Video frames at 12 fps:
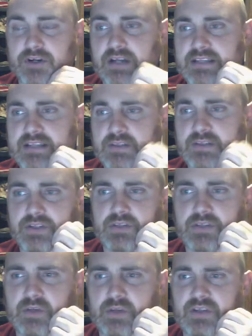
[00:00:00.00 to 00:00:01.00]
As I told you,
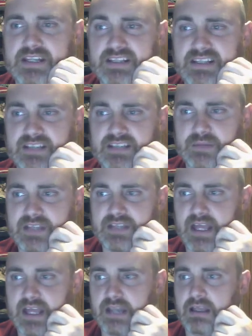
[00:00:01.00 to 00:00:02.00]
we only need a
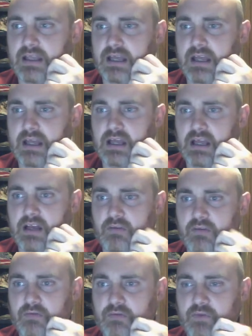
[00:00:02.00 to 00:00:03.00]
subset.
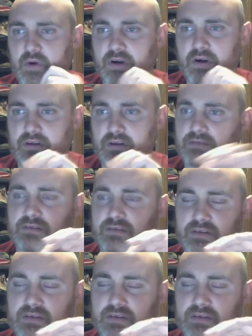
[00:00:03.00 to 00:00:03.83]
For the